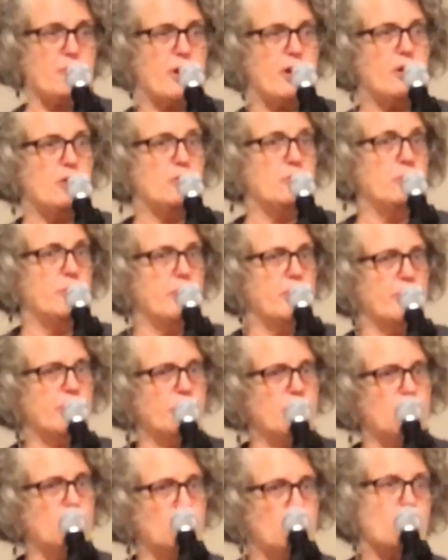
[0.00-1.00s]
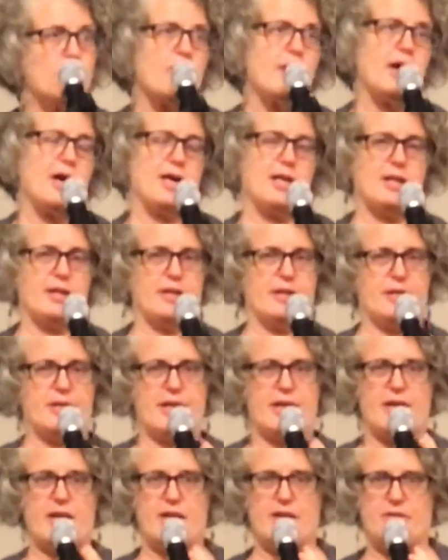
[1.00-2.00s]
throw your
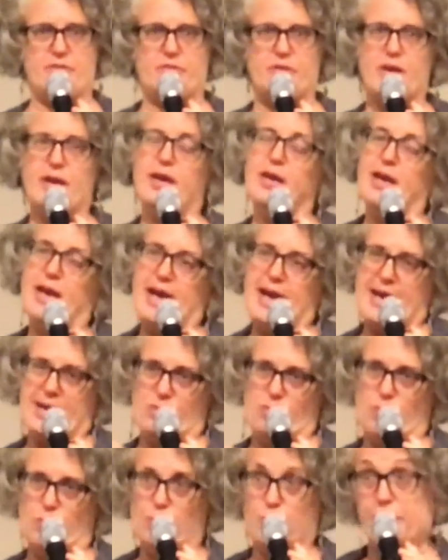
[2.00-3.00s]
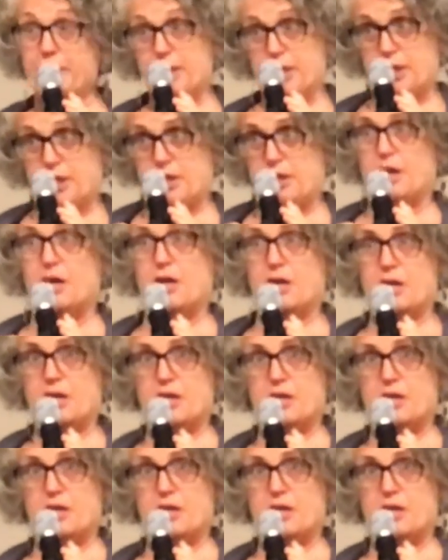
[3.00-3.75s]
holidays and we